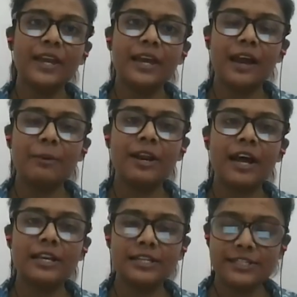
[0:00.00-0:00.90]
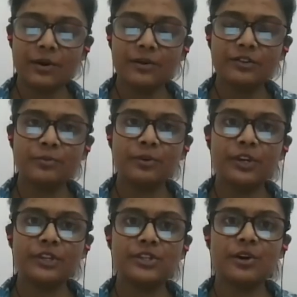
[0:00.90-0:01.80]
Our artist to
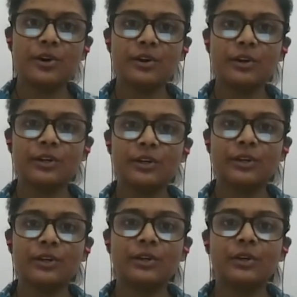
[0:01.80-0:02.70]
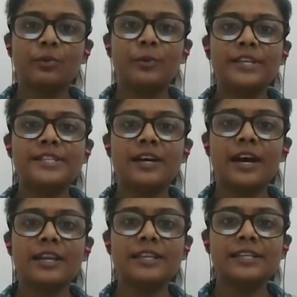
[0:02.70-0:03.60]
entrepreneur talk, we
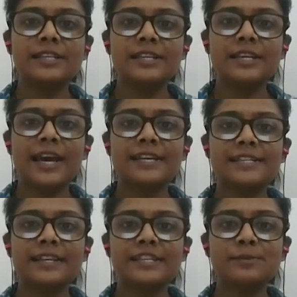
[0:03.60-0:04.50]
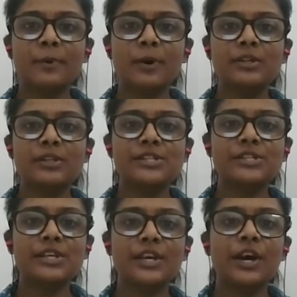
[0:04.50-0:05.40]
started as a response
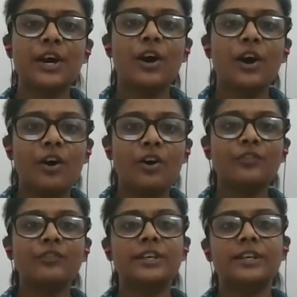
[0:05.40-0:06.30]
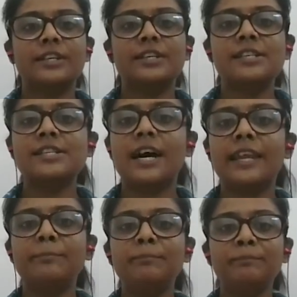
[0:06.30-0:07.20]
of the
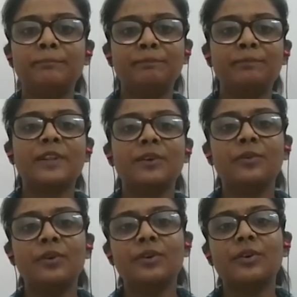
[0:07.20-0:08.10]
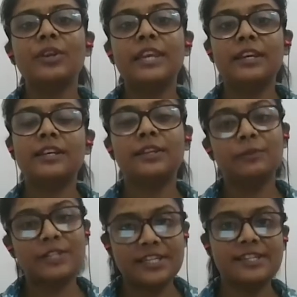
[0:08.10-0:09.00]
time eagerly
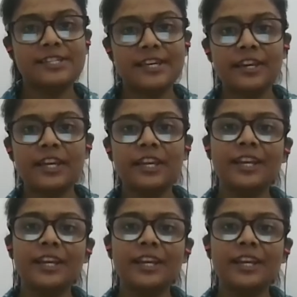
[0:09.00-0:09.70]
with sincerity.